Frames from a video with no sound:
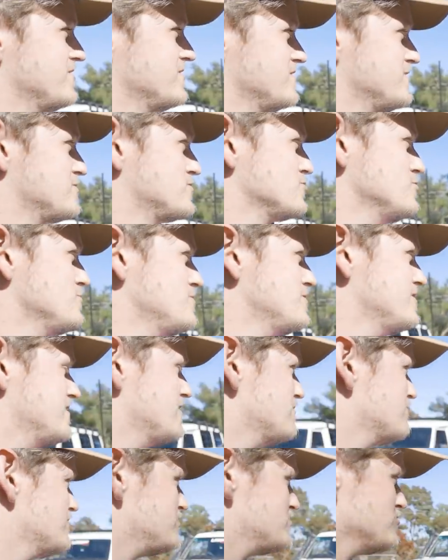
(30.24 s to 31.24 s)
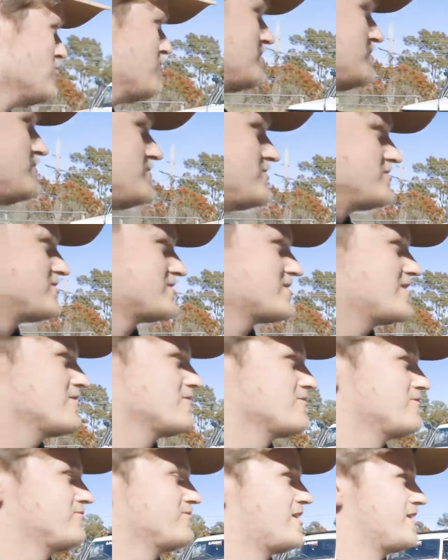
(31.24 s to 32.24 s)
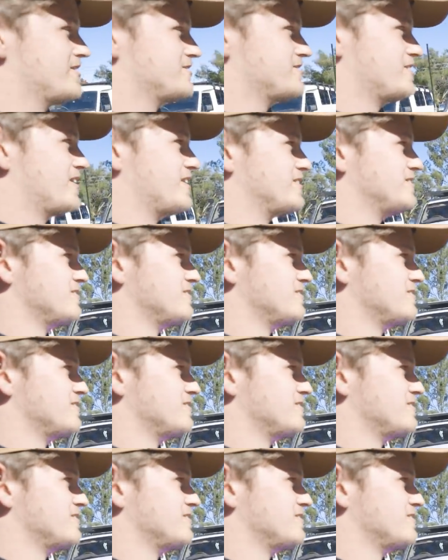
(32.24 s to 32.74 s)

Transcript: the Troopy and then we're dropping Mitch's car off later today.